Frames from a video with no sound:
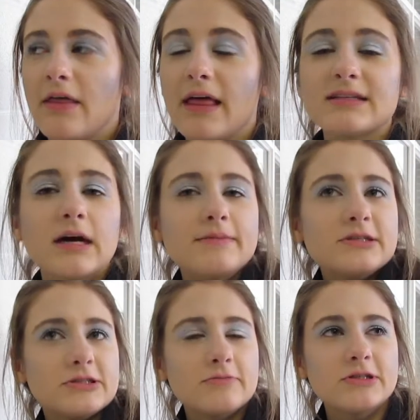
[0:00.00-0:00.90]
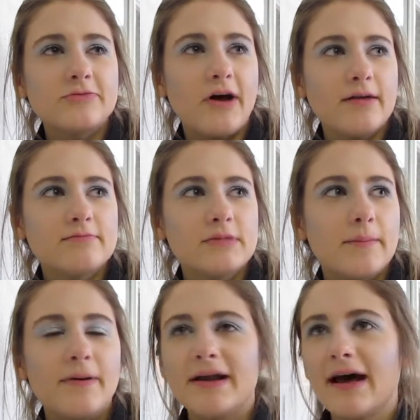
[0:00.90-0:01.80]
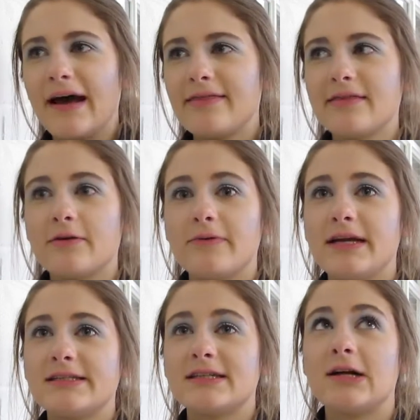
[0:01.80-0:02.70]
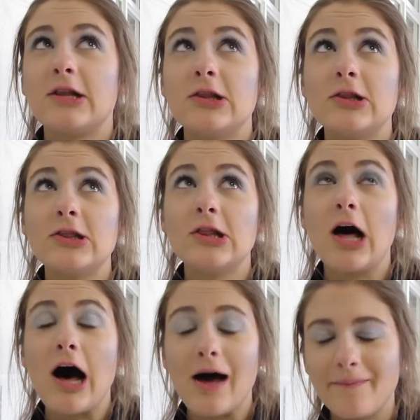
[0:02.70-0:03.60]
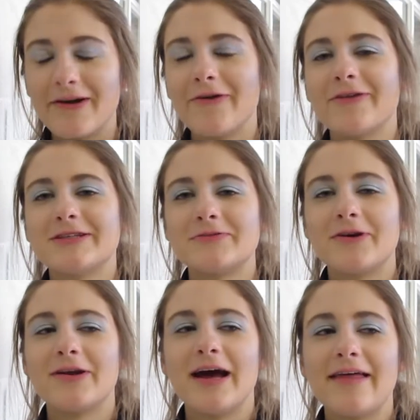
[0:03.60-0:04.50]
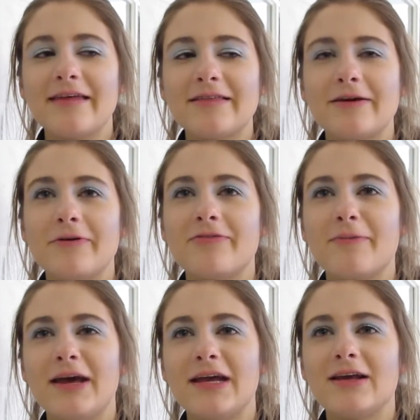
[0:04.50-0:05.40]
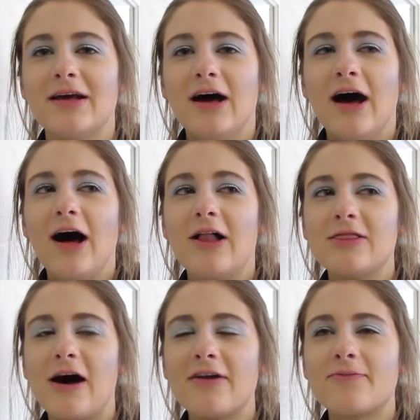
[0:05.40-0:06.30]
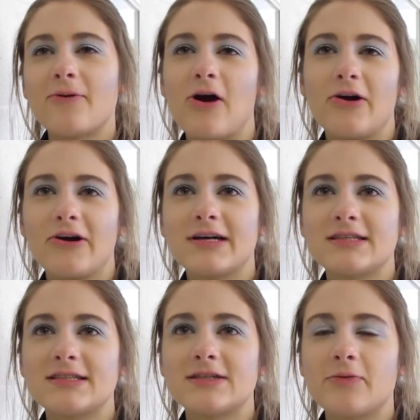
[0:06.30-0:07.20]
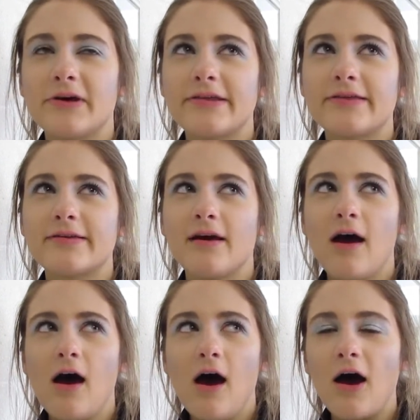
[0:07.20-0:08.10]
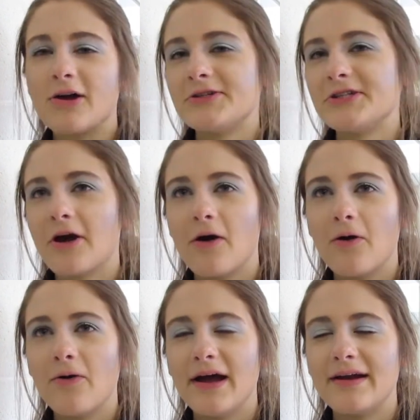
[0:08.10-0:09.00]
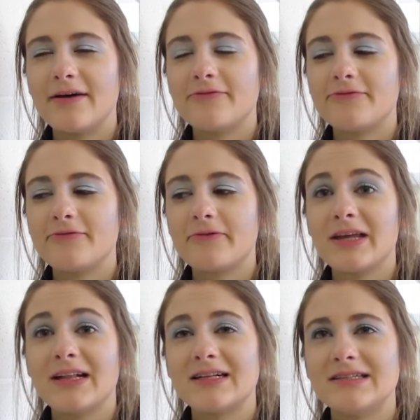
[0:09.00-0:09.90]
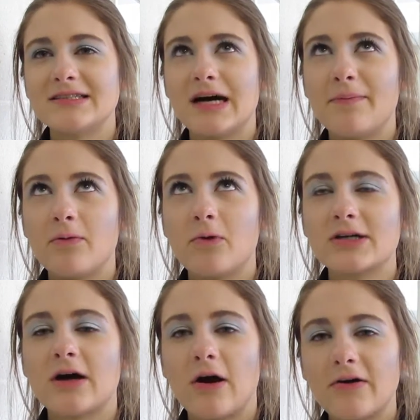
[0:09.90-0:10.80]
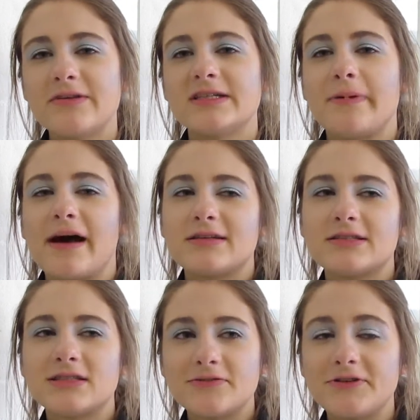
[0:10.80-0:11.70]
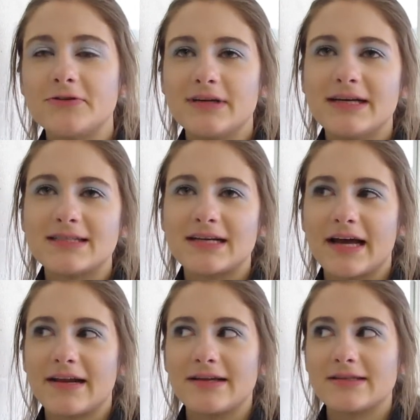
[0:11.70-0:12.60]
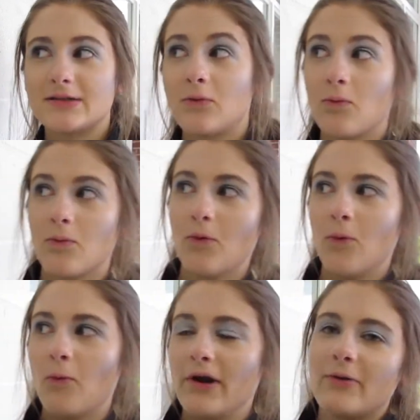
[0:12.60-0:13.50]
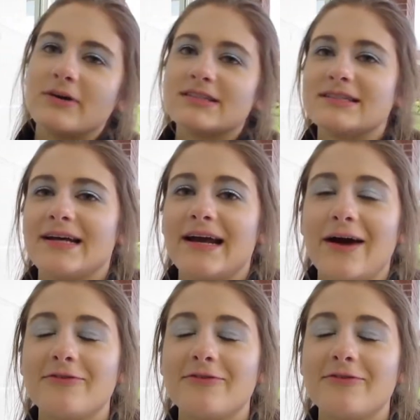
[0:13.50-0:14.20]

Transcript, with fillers: Last competition was fun, but I think that we did a lot better this one. I think that we've made a lot of progress with our show and have really cleaned it up and worked hard these past few weeks to get it to what it was today.